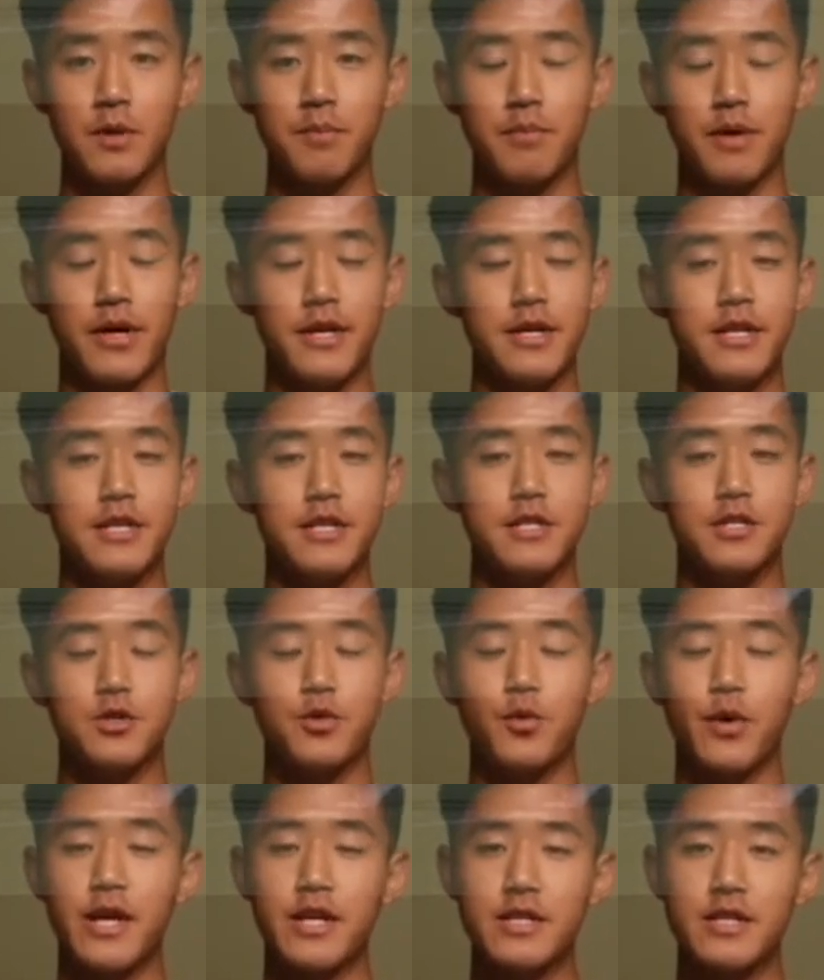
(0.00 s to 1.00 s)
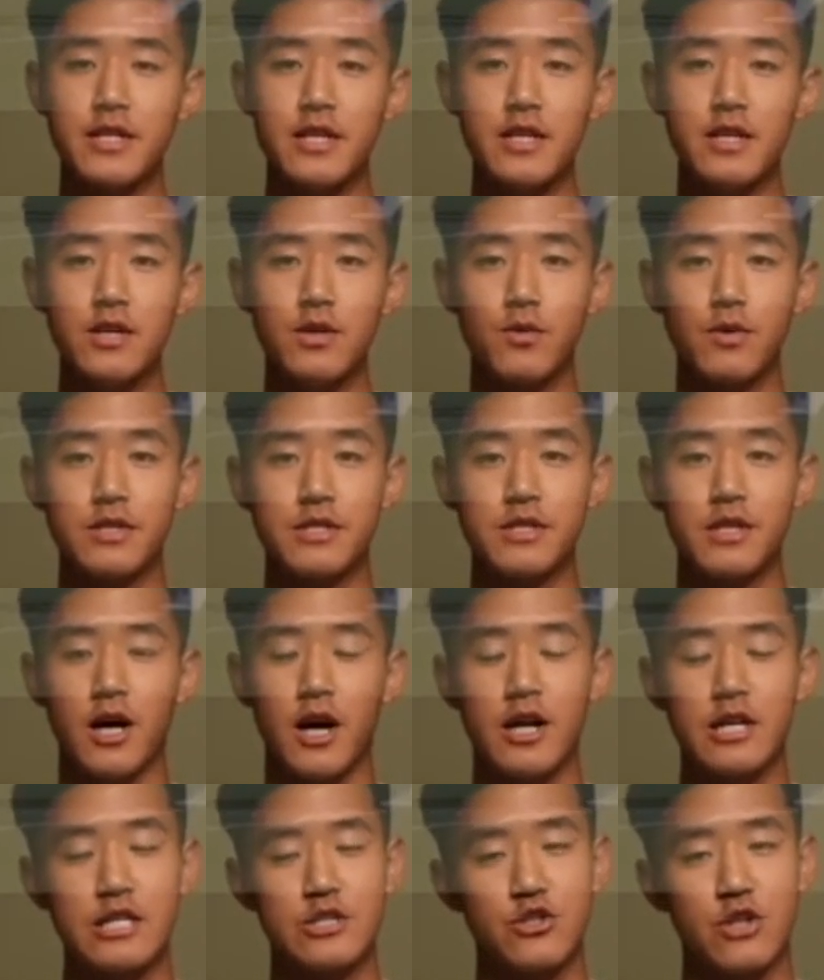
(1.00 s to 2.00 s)
but his swing knee was
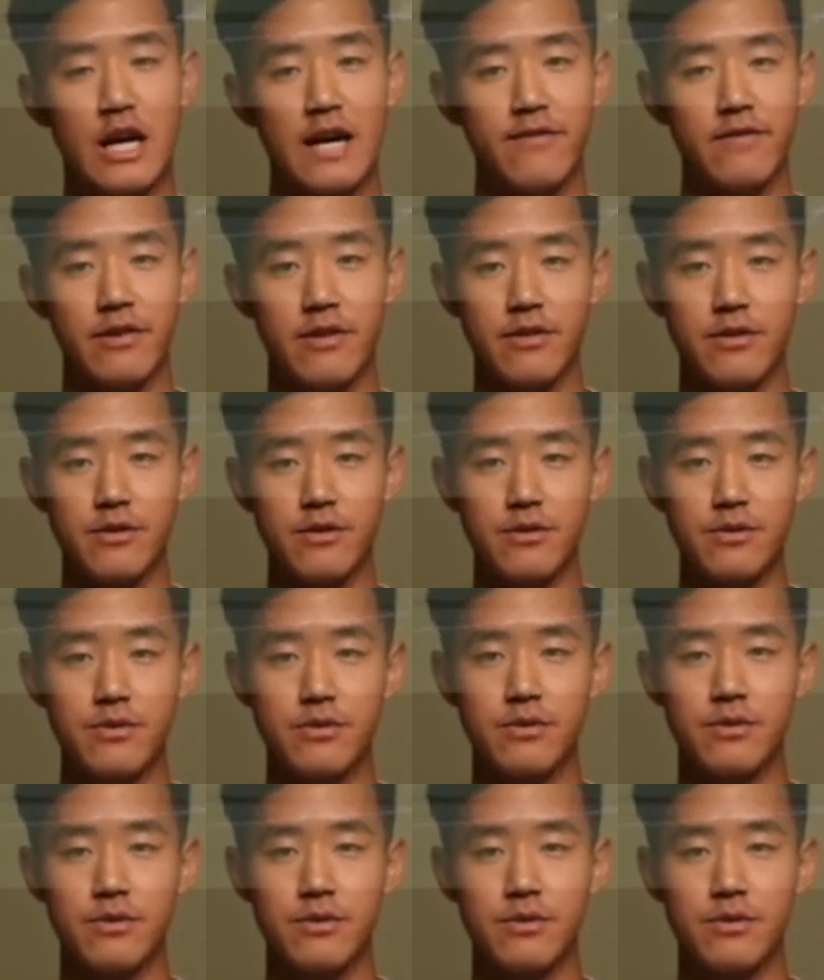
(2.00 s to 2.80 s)
not driving through.